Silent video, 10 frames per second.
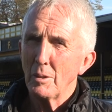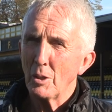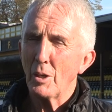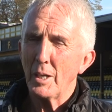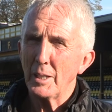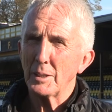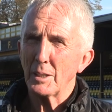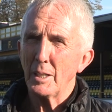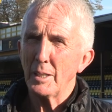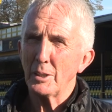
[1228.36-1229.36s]
No, it is, it
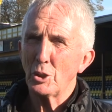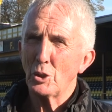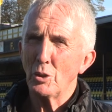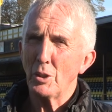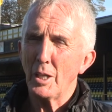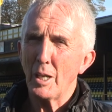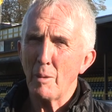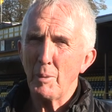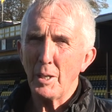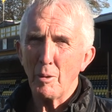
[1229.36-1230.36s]
is, true. Yeah, I
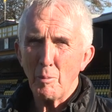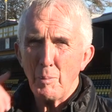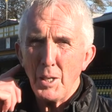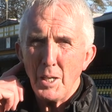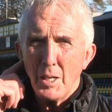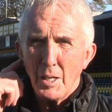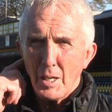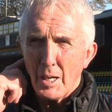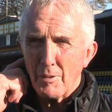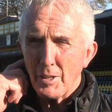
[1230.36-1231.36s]
mean, it would be.
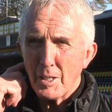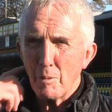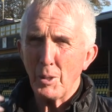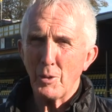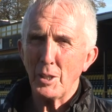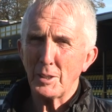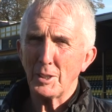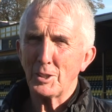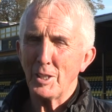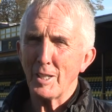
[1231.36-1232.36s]
I think it'd be great to
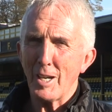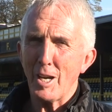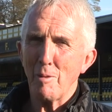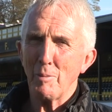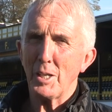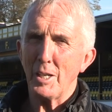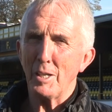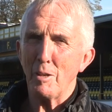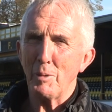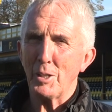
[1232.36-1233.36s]
see that happen again.
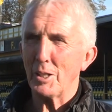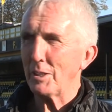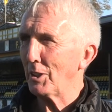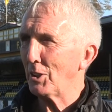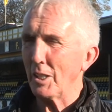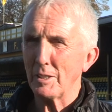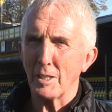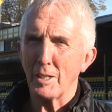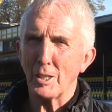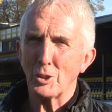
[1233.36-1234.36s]
It'd be great to see
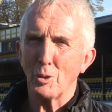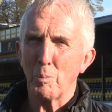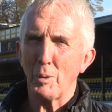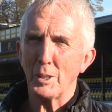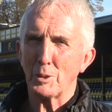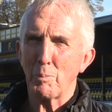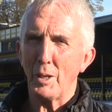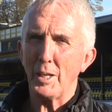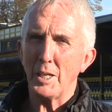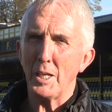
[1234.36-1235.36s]
international players
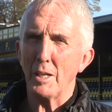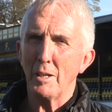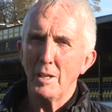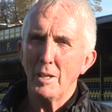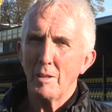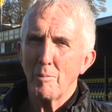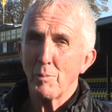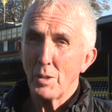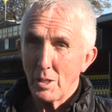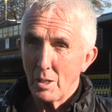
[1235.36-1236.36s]
playing here. But that could be done
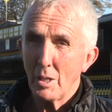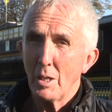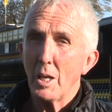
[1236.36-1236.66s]
on the Sunday.